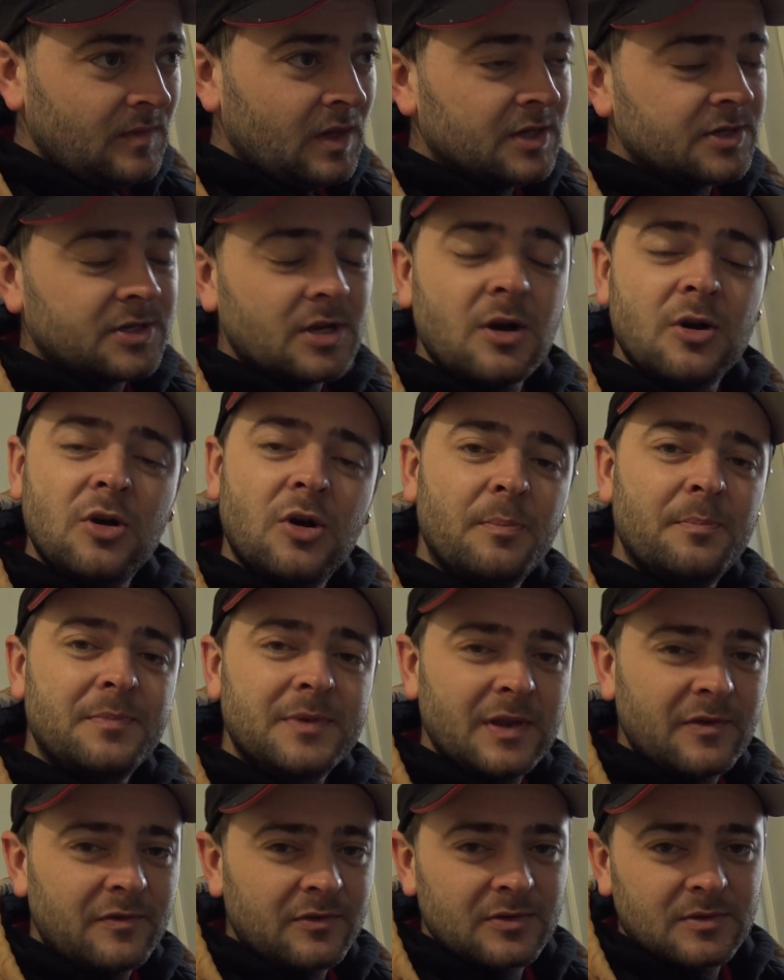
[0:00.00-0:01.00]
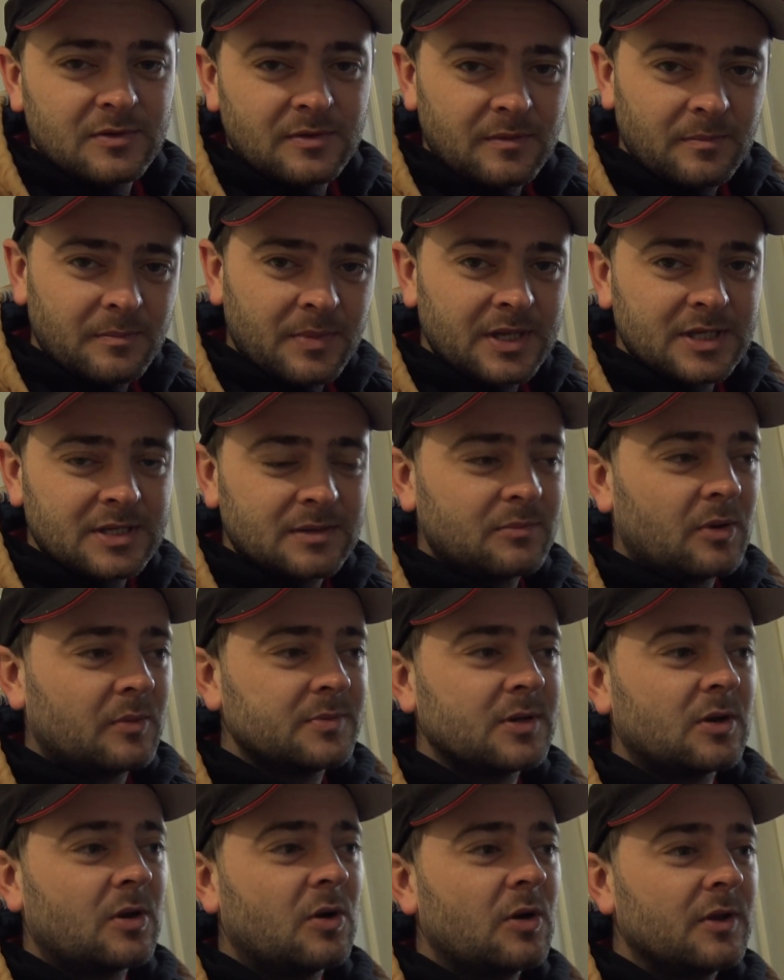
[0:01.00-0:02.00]
So I've got different bits and
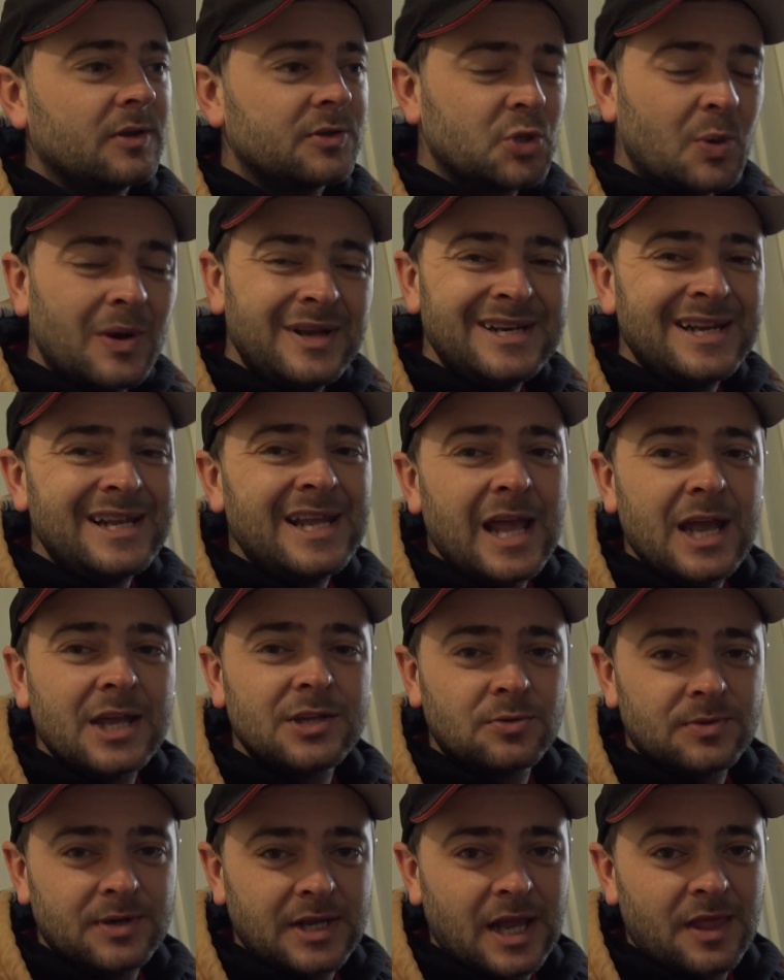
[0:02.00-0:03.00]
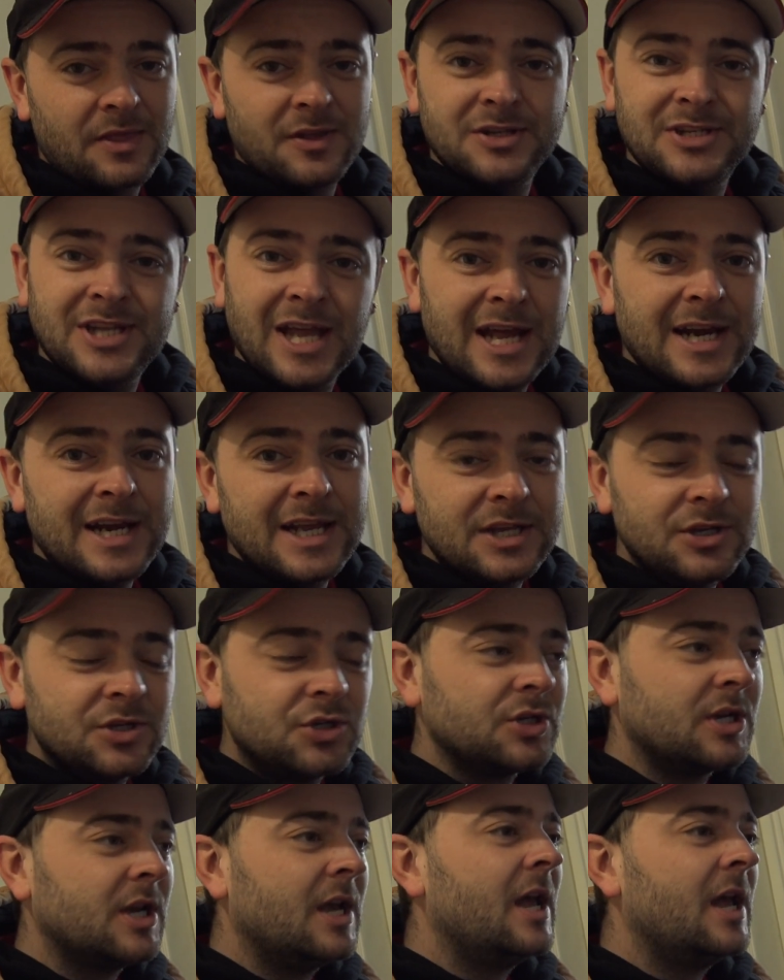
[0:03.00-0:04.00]
bobs. I've got 20 eggs altogether, 10
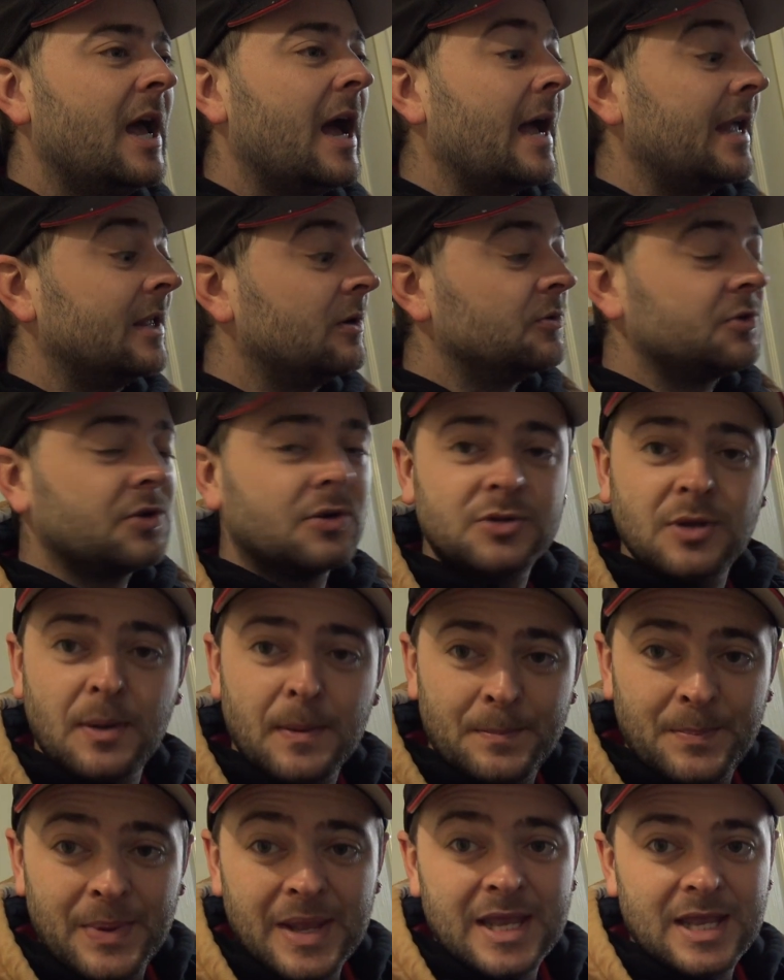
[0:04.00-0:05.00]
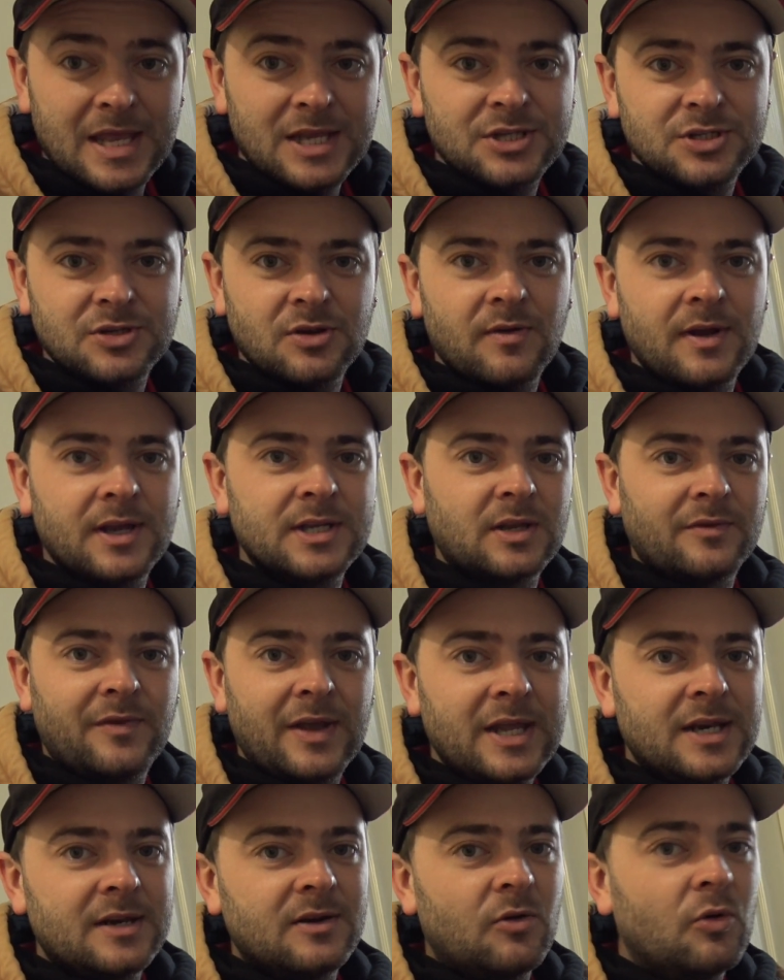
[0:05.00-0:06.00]
each, and also some big Easter eggs I've
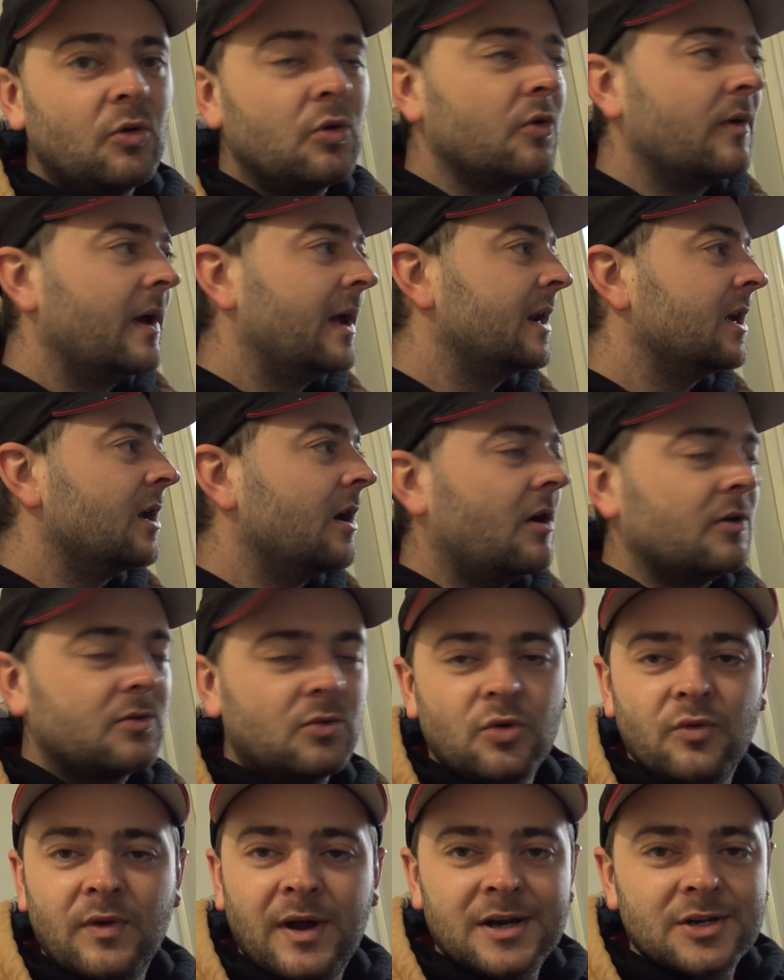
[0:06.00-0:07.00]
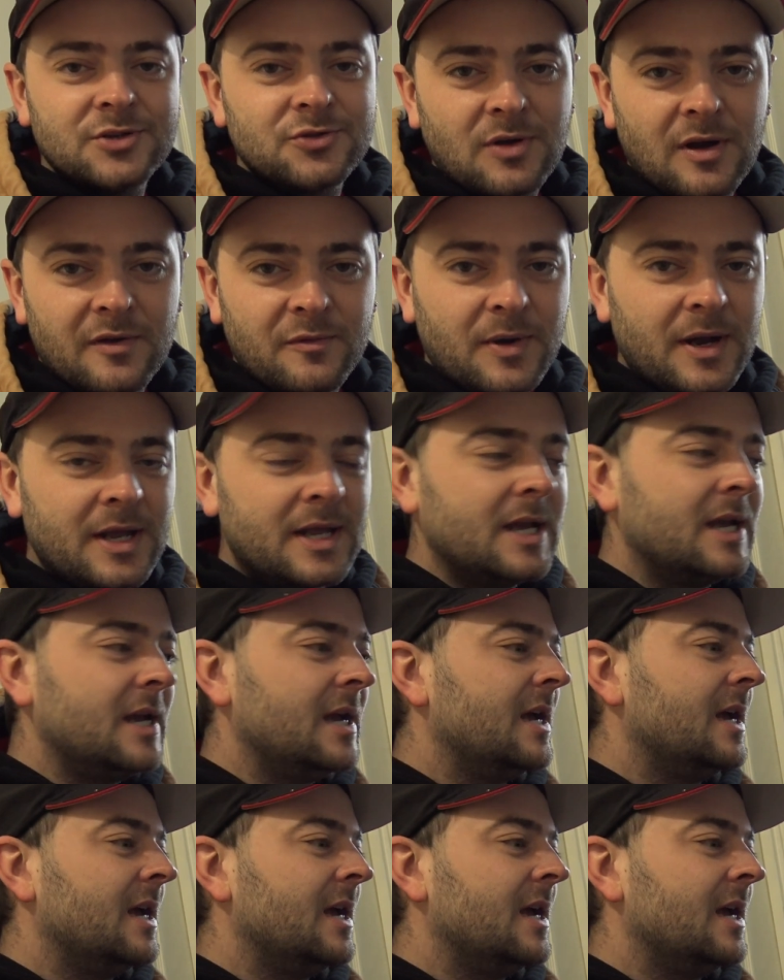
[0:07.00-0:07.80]
hidden all around the garden, all around the driveway.